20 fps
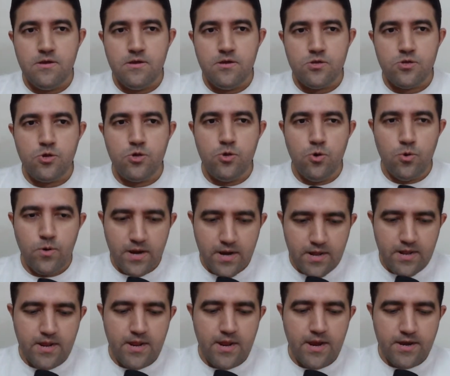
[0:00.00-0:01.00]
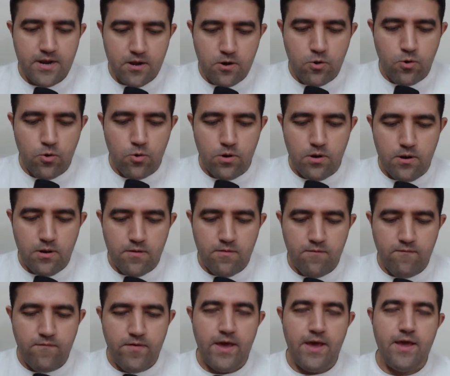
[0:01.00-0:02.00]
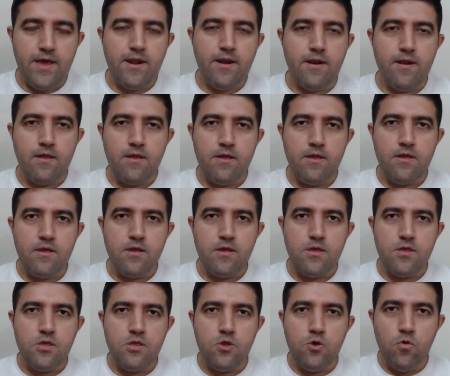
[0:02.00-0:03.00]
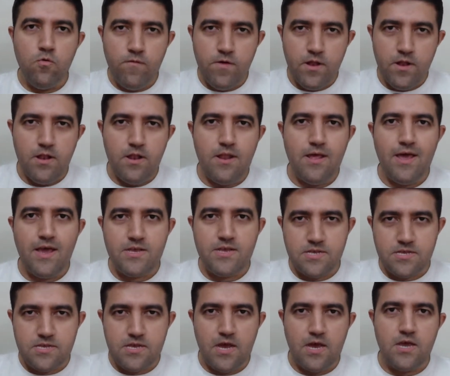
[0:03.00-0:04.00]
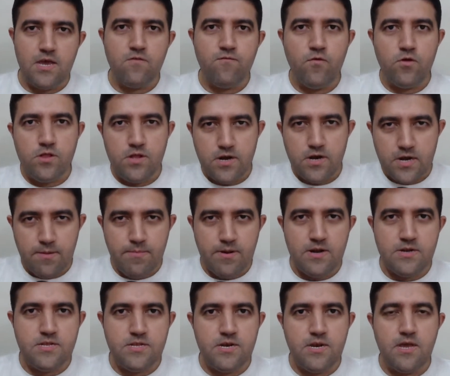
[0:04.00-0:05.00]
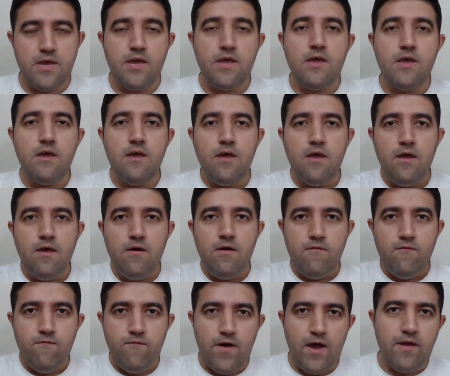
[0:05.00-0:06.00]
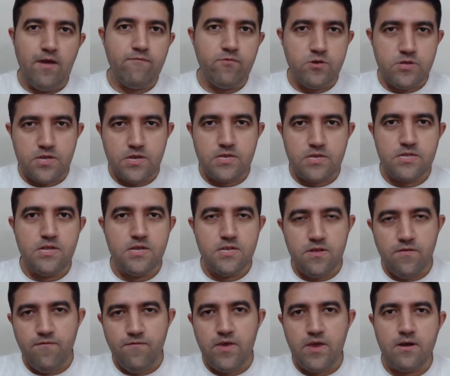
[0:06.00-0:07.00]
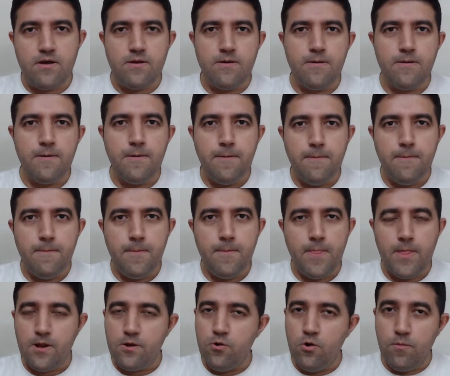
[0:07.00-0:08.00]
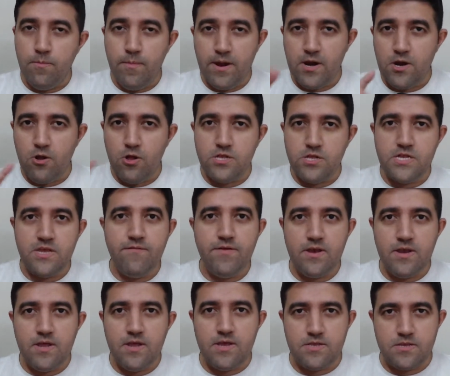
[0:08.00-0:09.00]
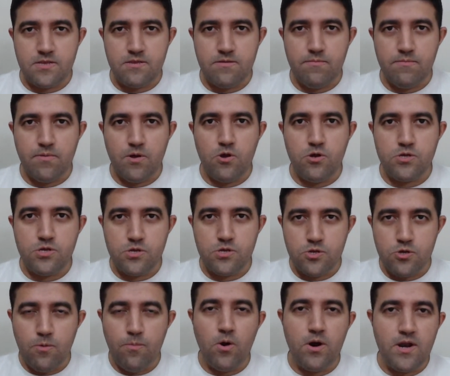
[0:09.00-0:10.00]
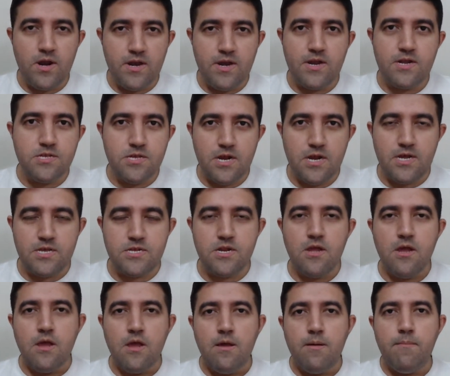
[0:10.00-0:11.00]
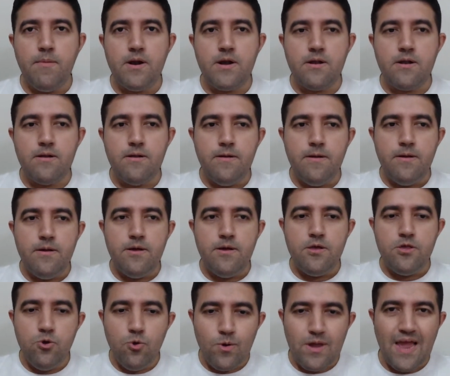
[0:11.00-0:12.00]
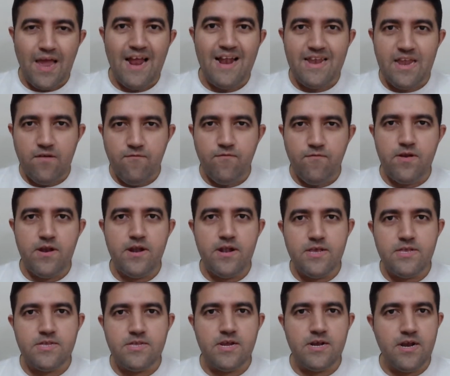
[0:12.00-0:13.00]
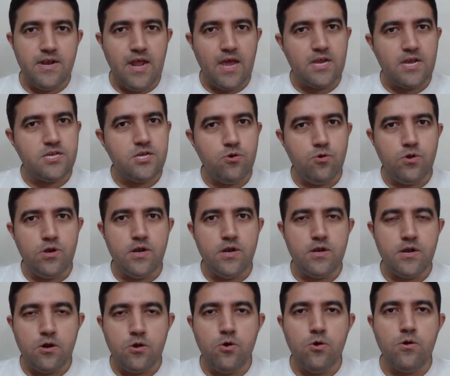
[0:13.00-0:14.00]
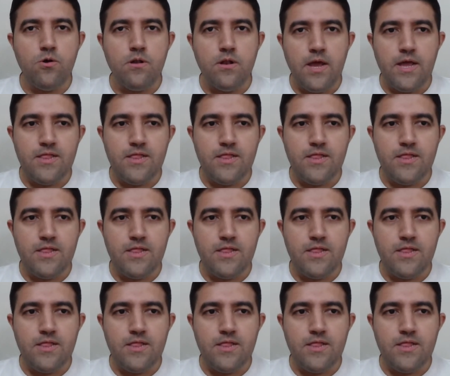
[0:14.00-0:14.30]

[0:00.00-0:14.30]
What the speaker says: So you can create a goal where you will exercise for 30 minutes a day, 5 to 6 days a week. Don't make it all 7 days because your body needs rest. But you can definitely set an action oriented goal.